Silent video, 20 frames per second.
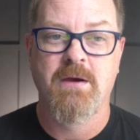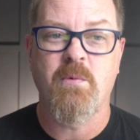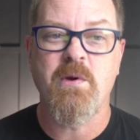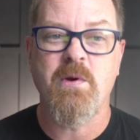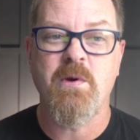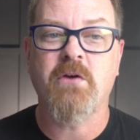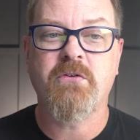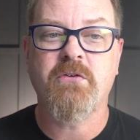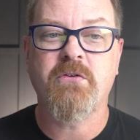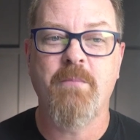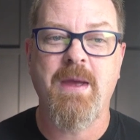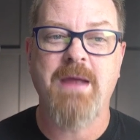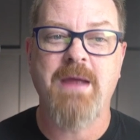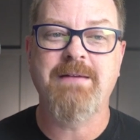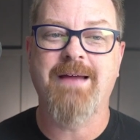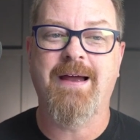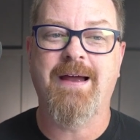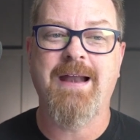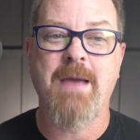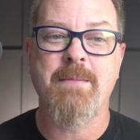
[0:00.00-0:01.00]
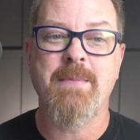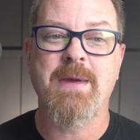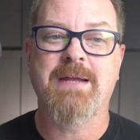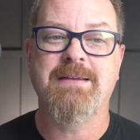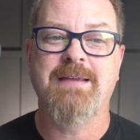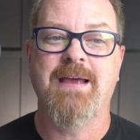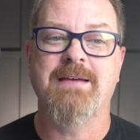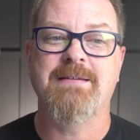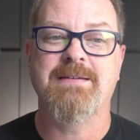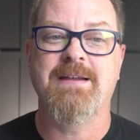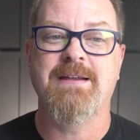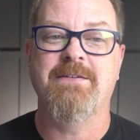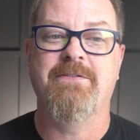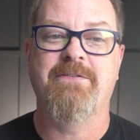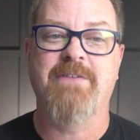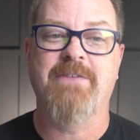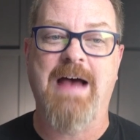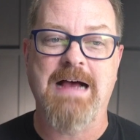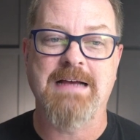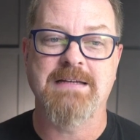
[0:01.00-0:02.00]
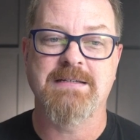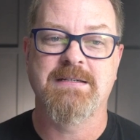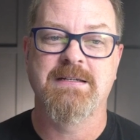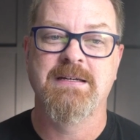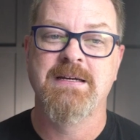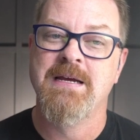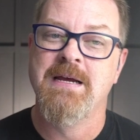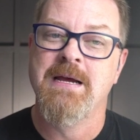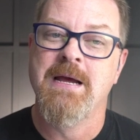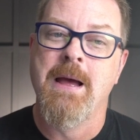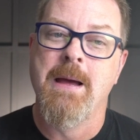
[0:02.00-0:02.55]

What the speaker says: We also made dynamic testing fast